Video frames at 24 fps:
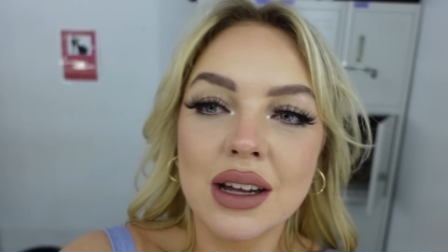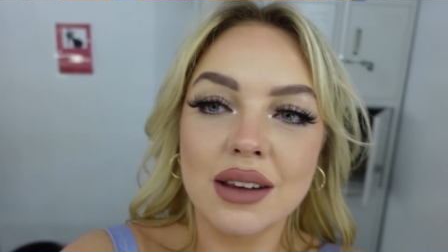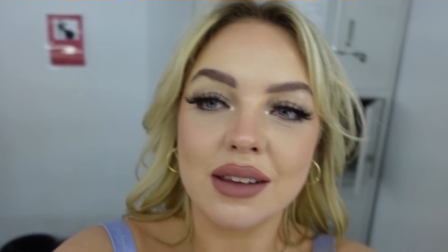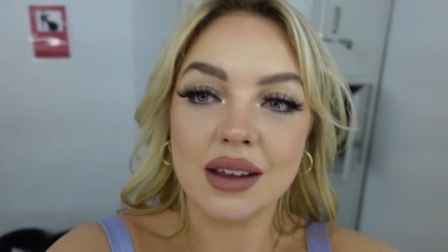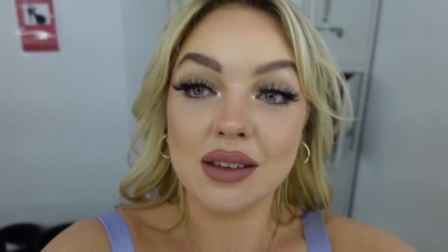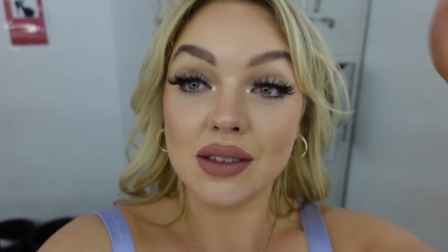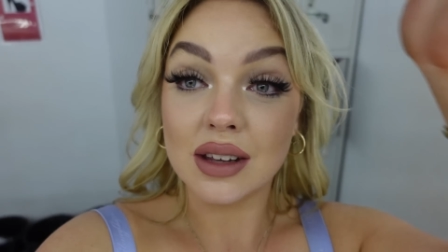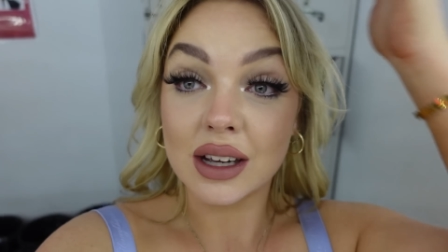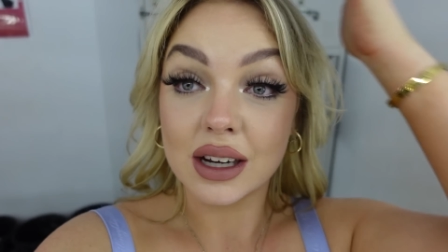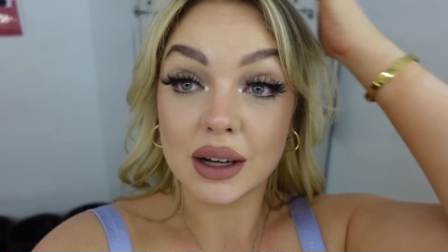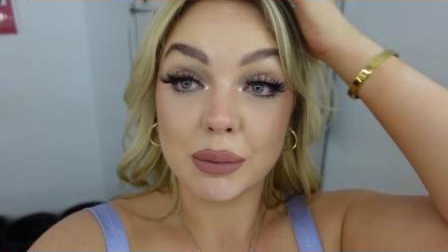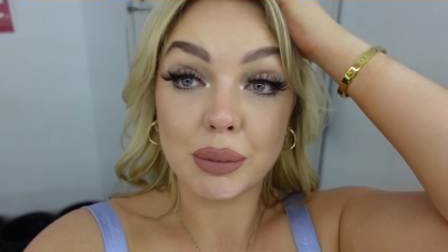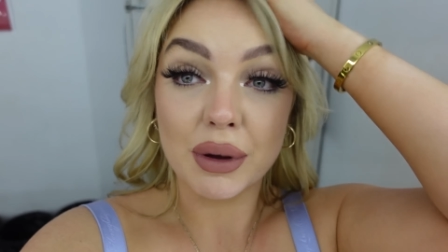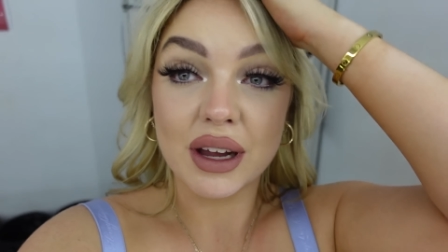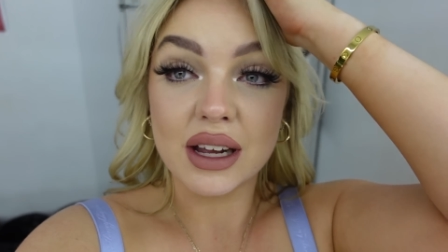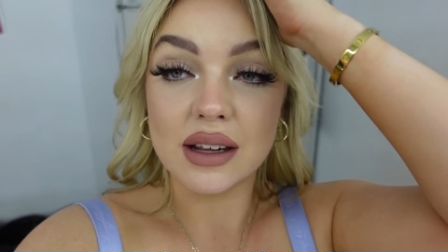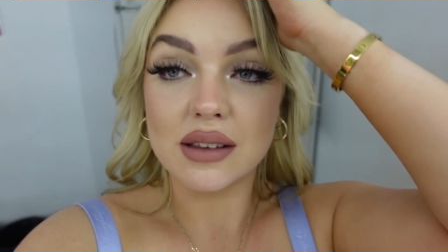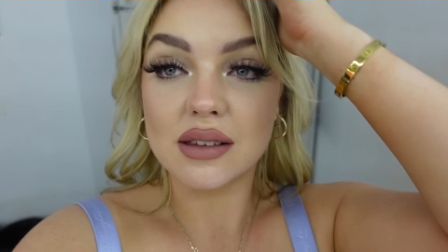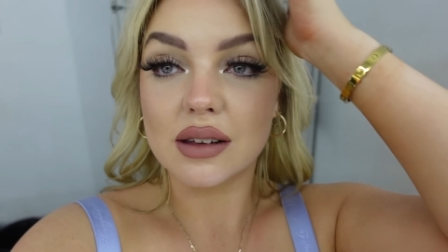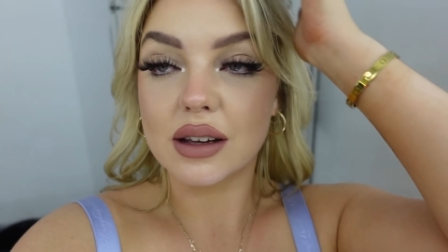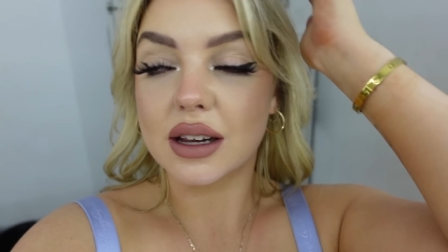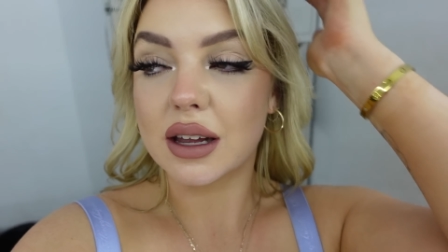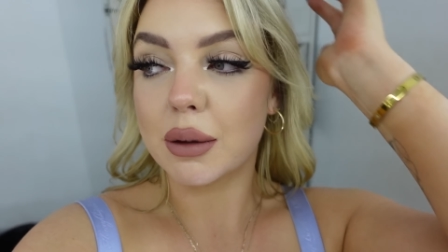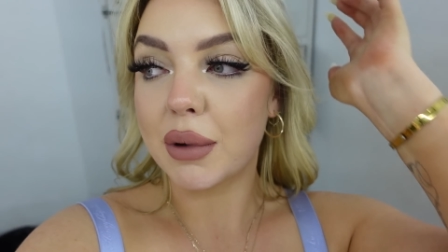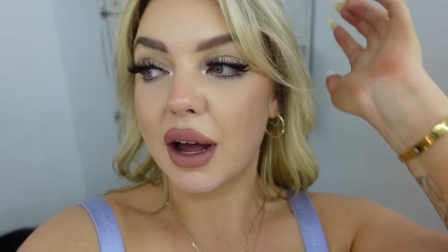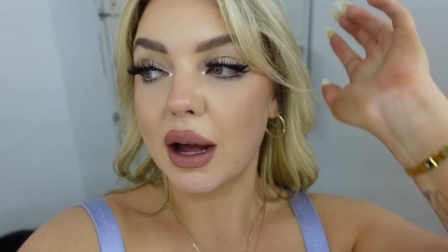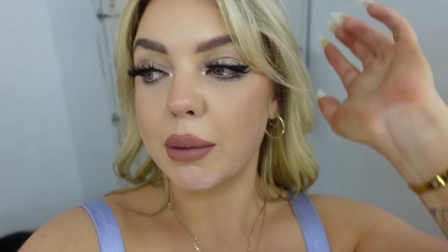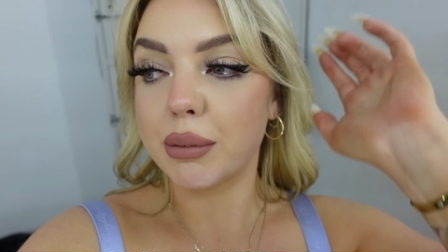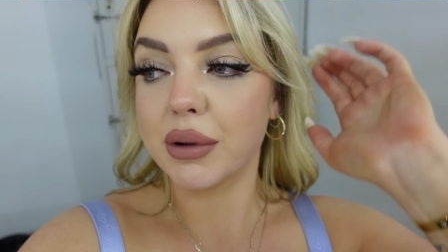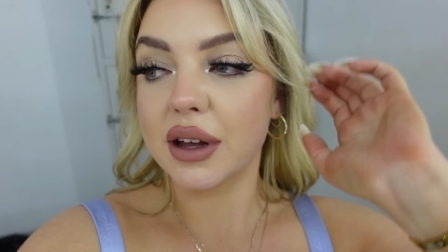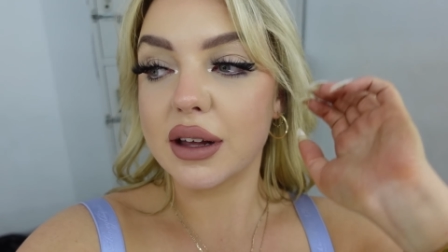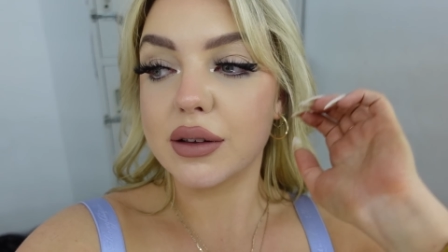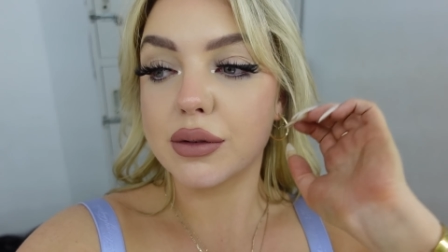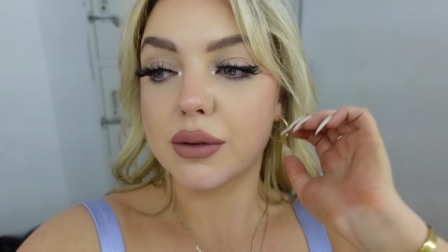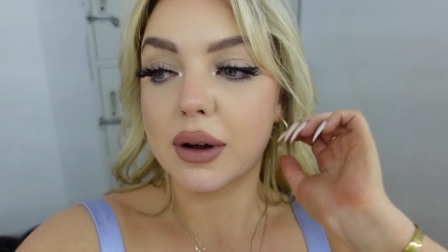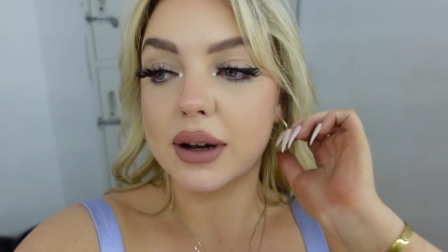There's like a pizza kebab
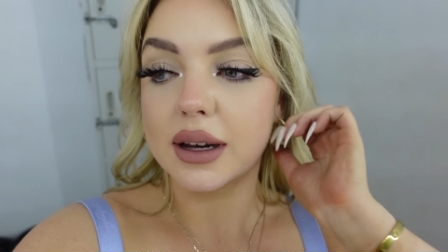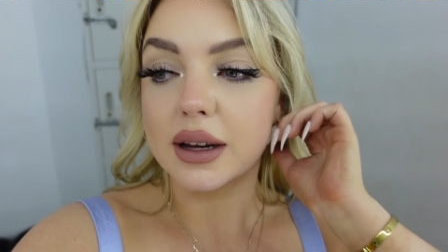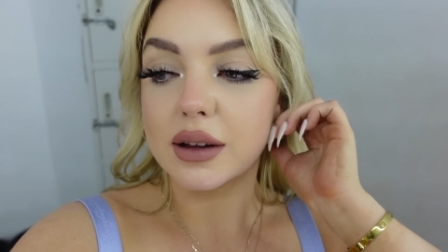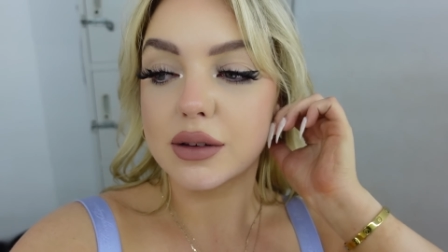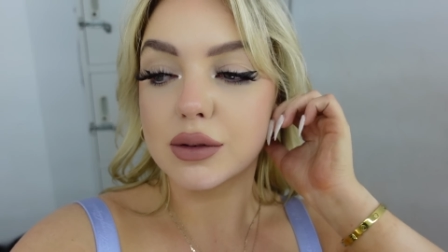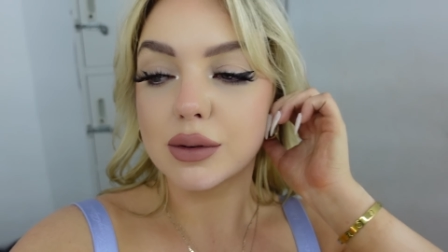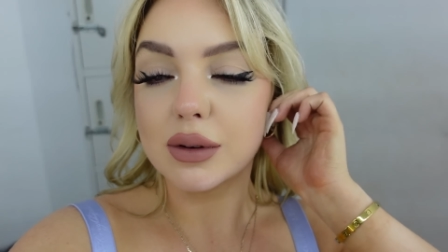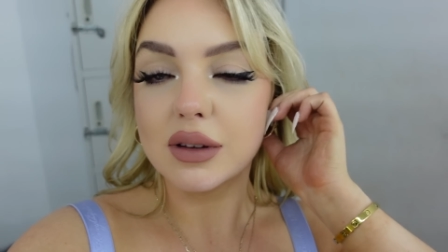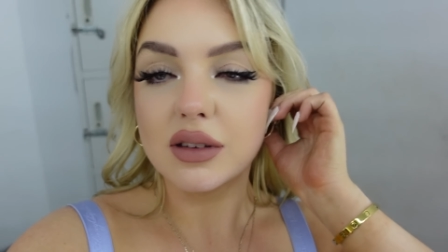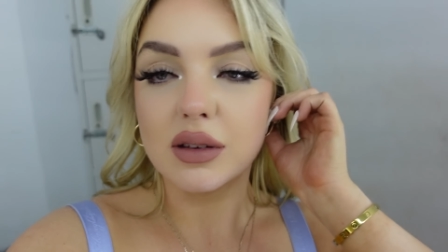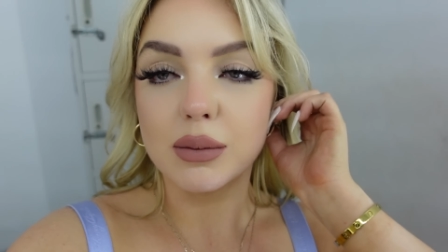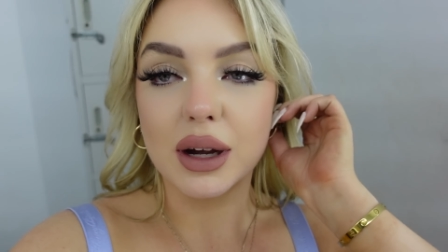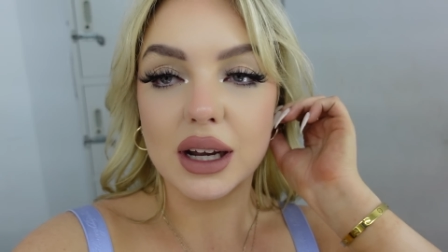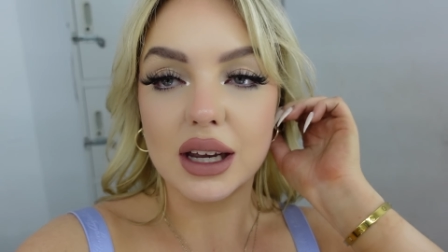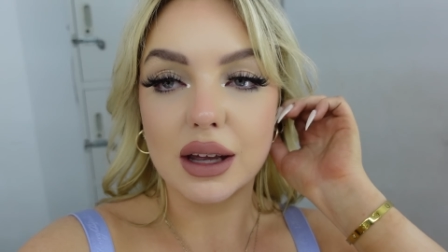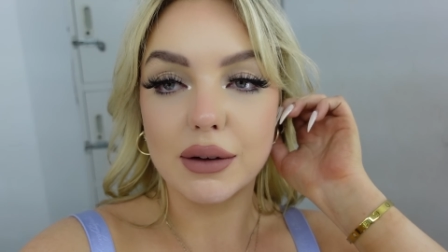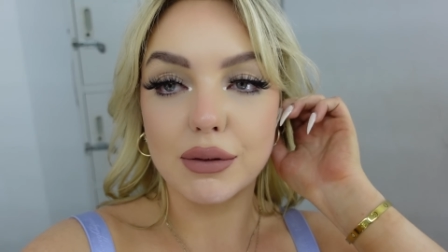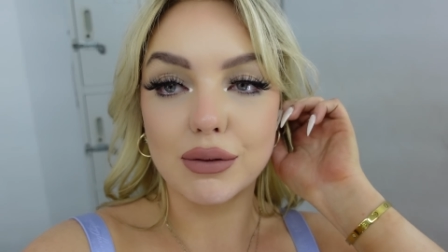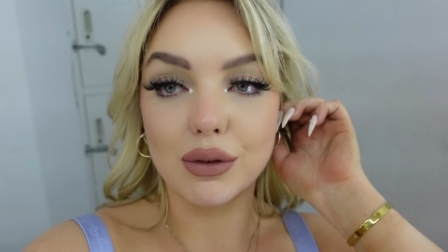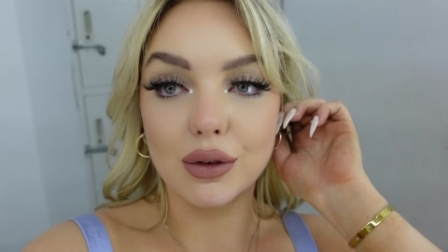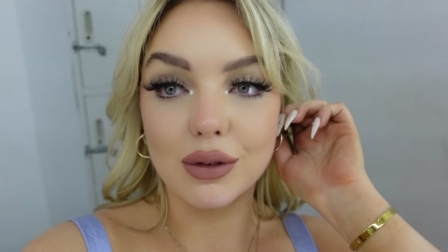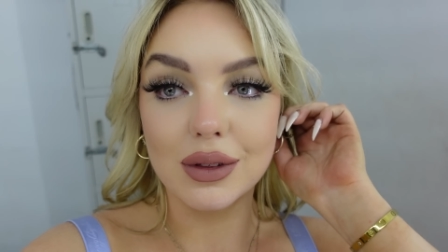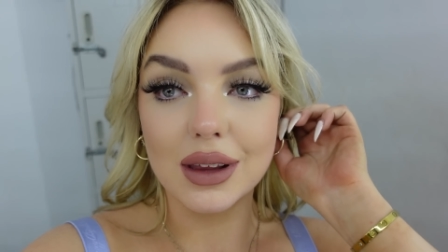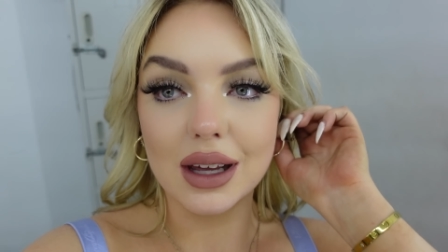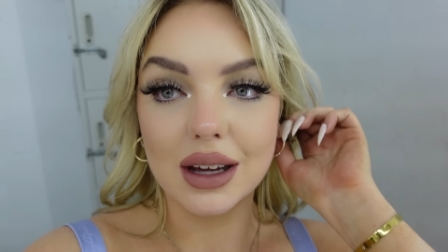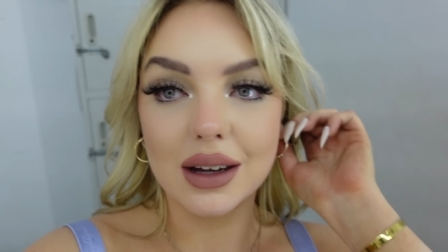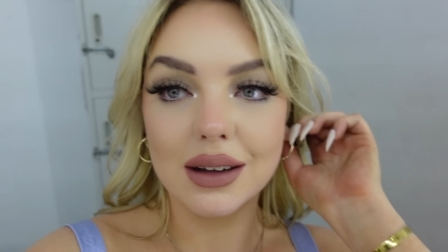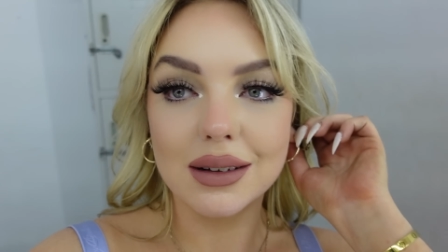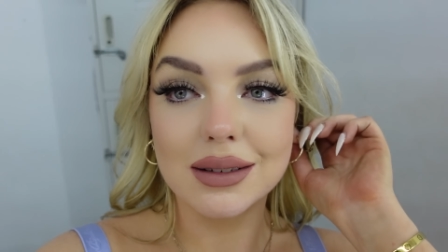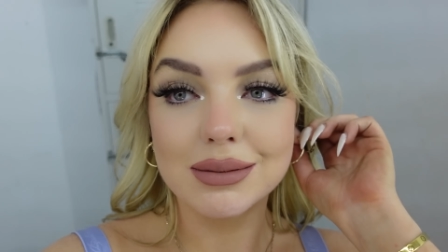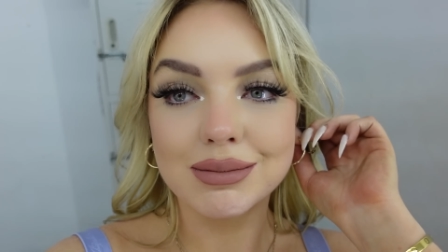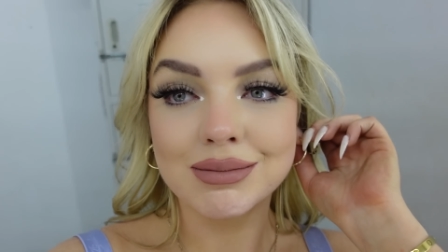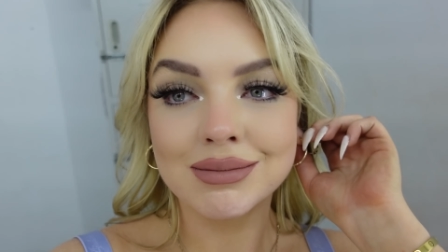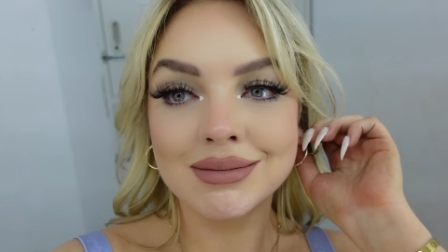place right next to us, I might get food there.